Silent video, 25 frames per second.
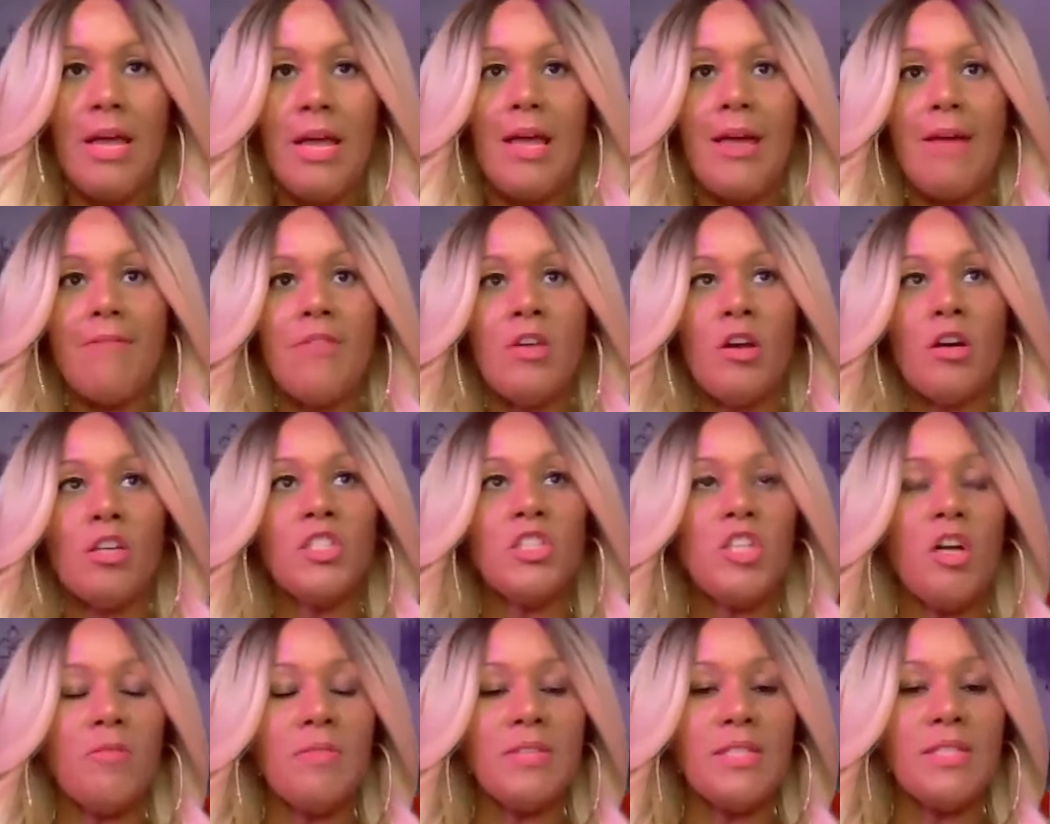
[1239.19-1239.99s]
If you're
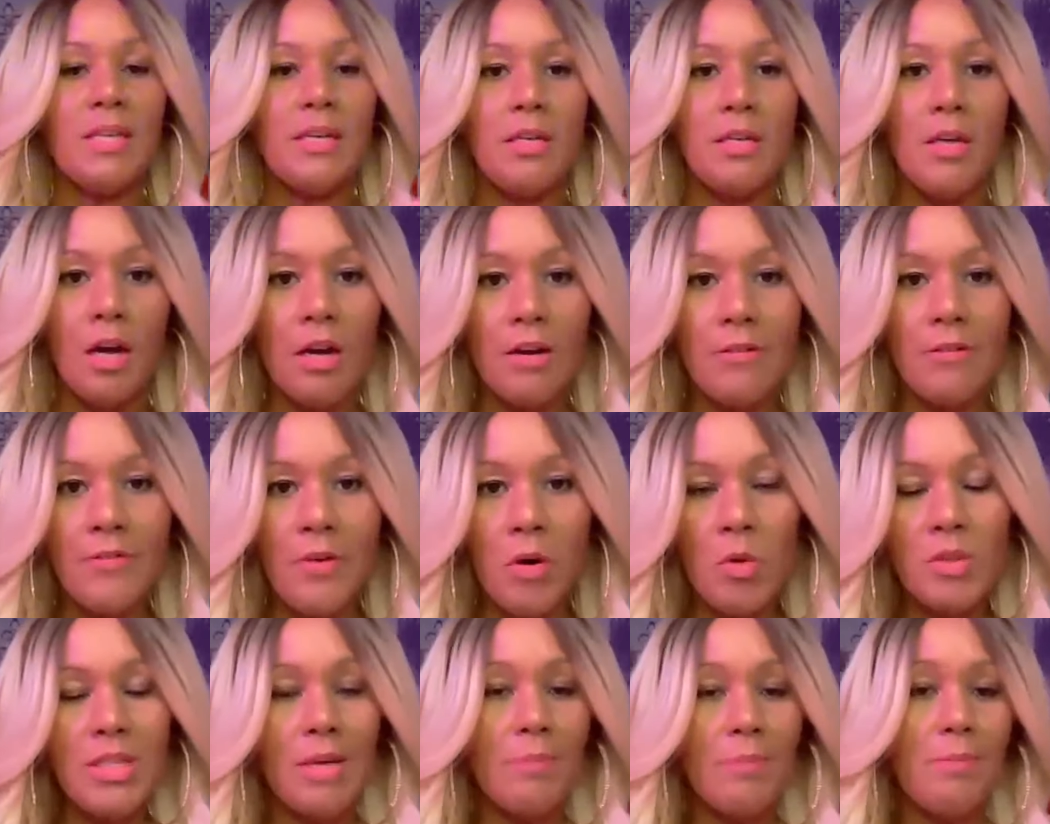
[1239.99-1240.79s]
servicing young
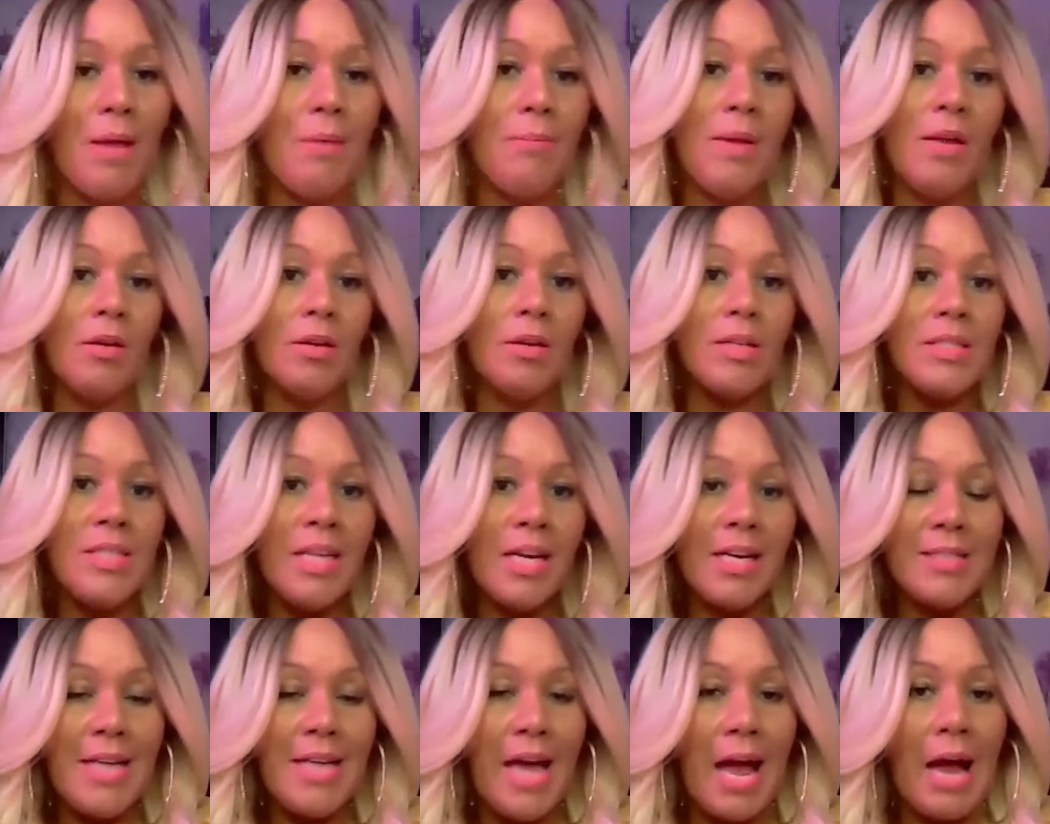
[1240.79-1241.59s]
folks, it may be on
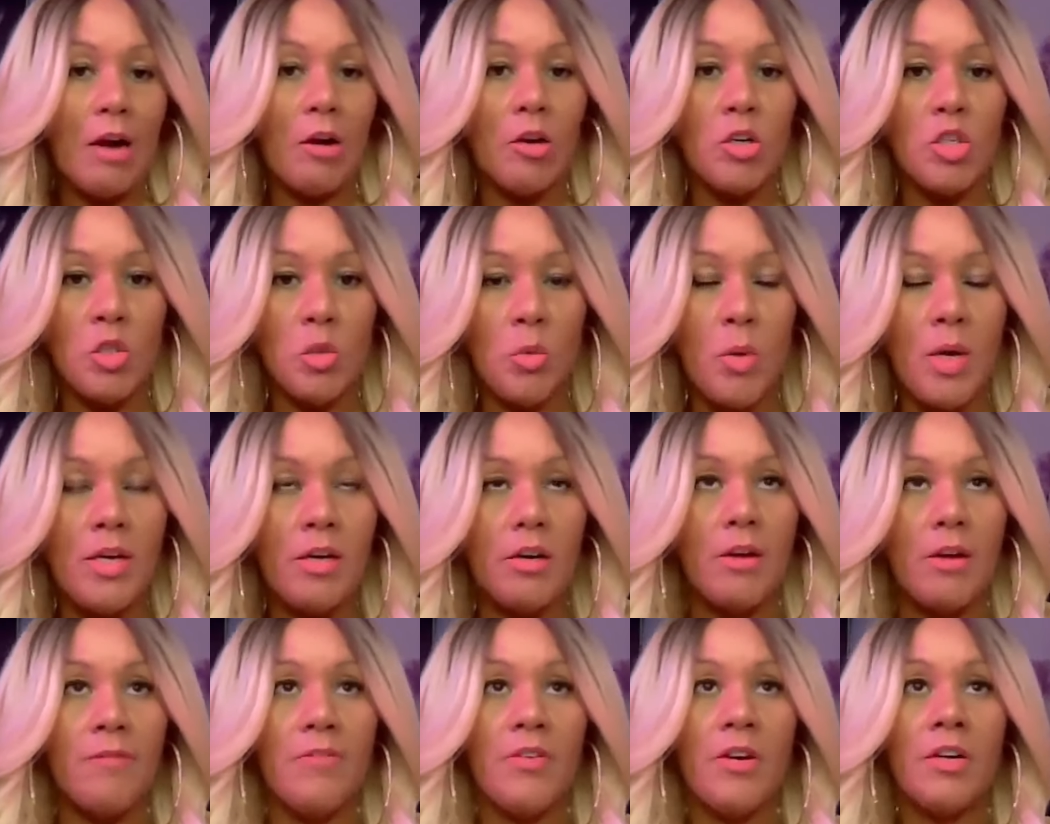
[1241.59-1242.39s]
TikTok or
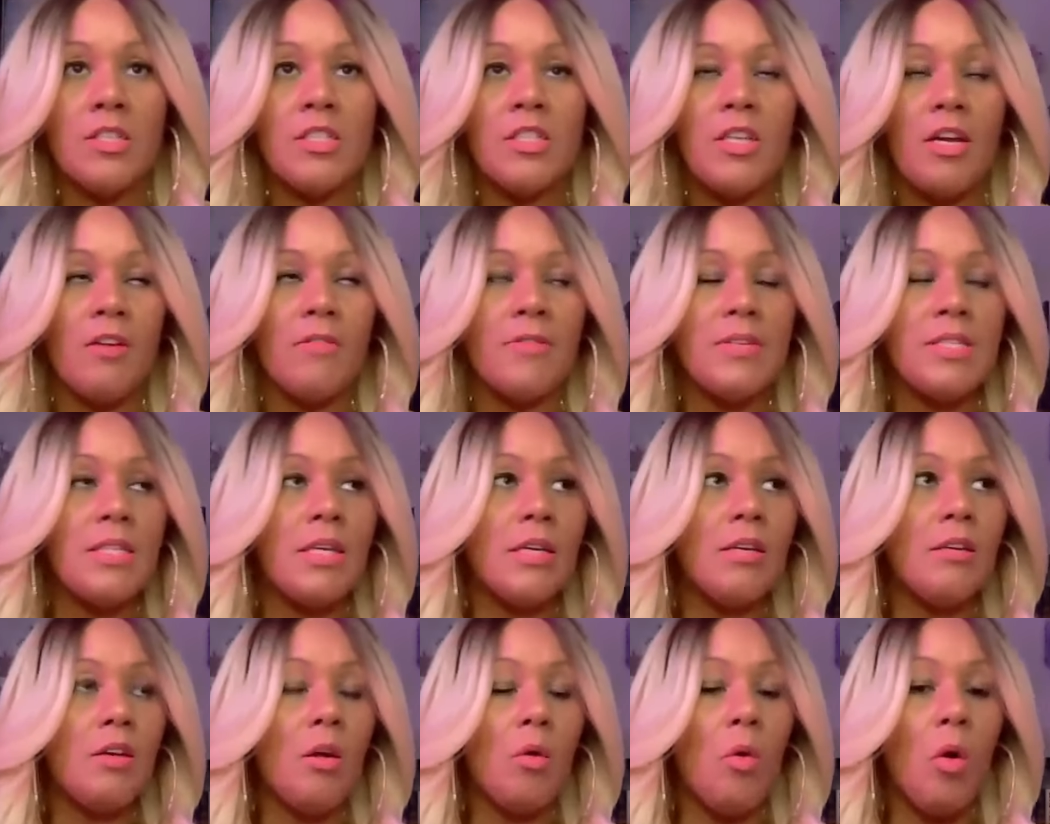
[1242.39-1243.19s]
Twitter. If you're
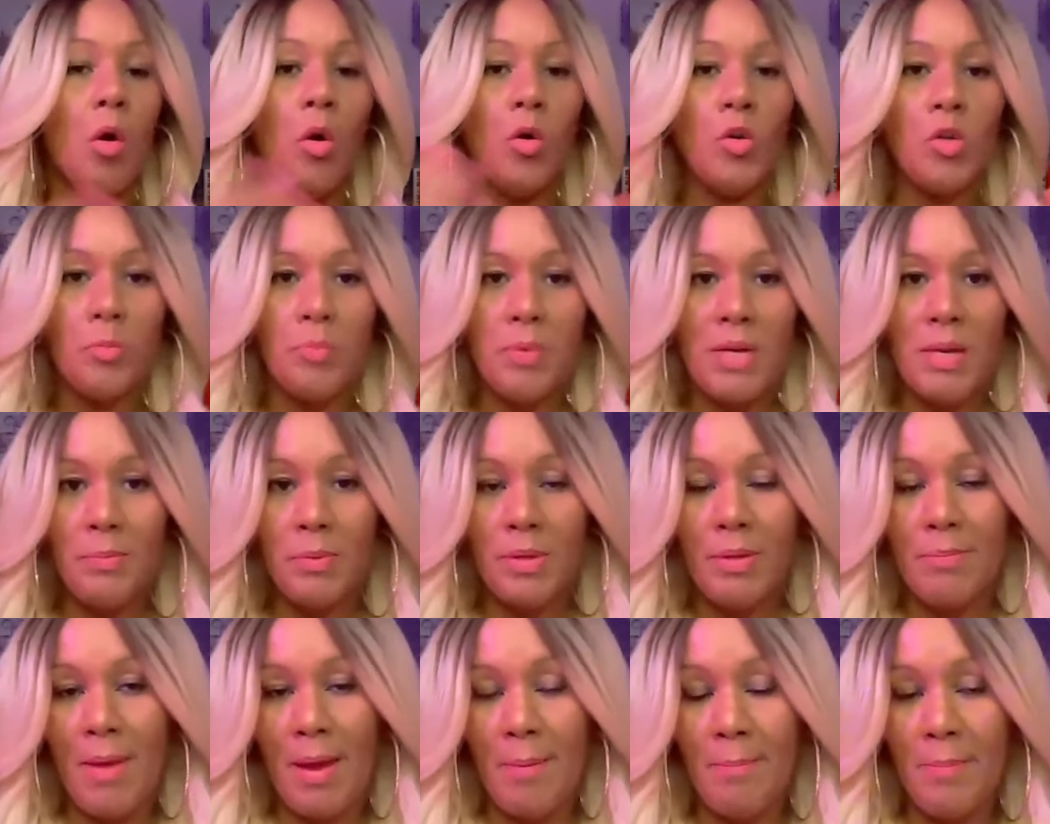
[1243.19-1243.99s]
servicing, you know, older
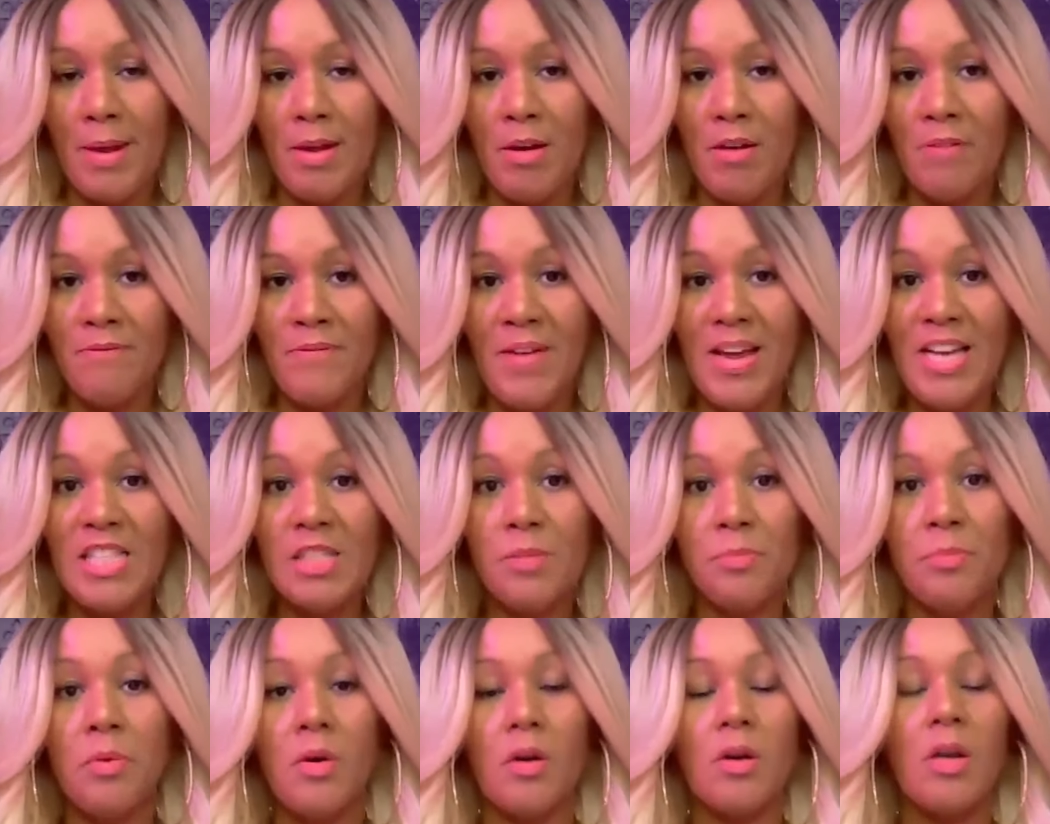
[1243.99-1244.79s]
people, it may be on
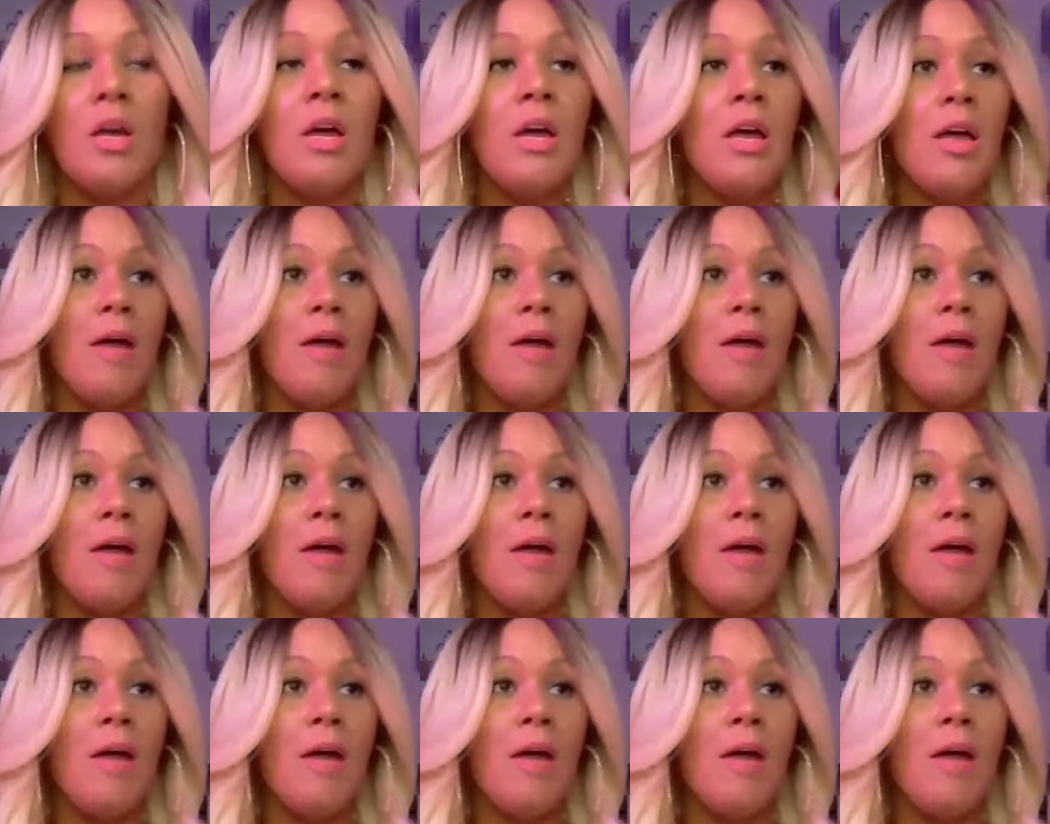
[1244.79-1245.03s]
Facebook.